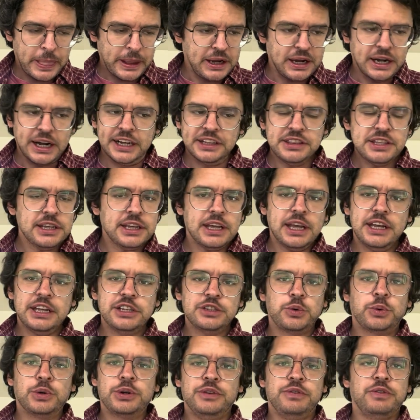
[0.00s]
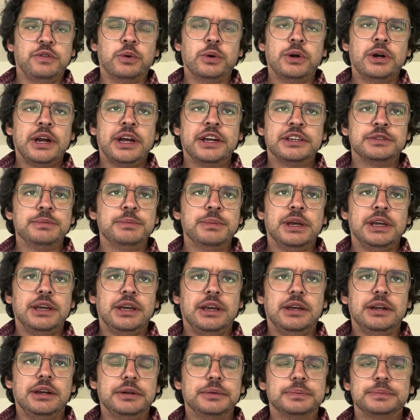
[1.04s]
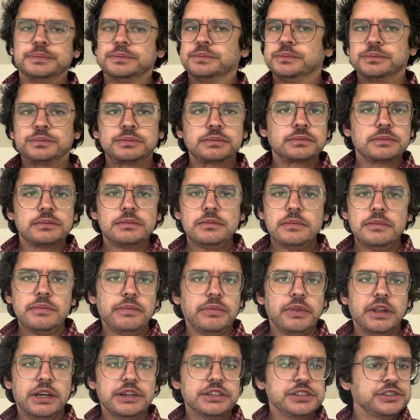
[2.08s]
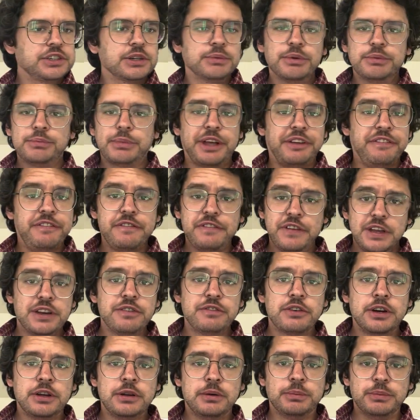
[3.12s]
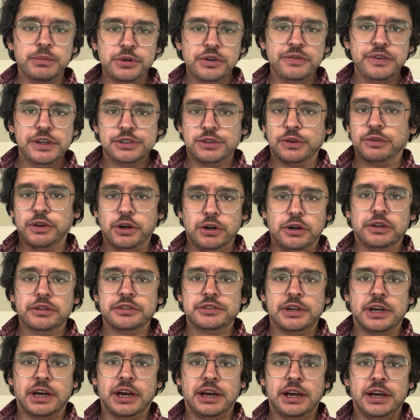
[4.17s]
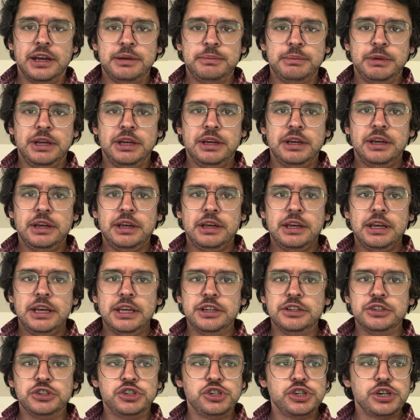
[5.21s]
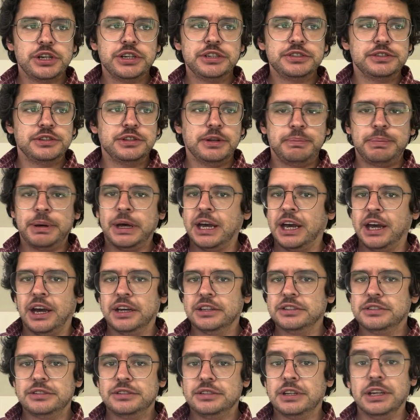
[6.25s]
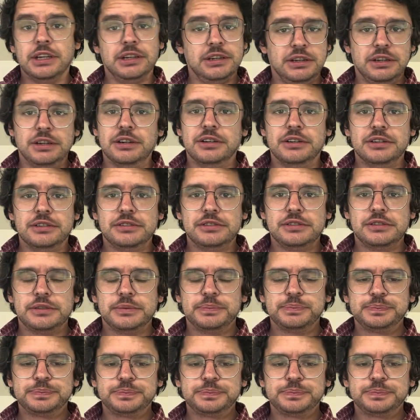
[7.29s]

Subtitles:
I think A24 has made some of my favorite movies of all time in just the past 10 years.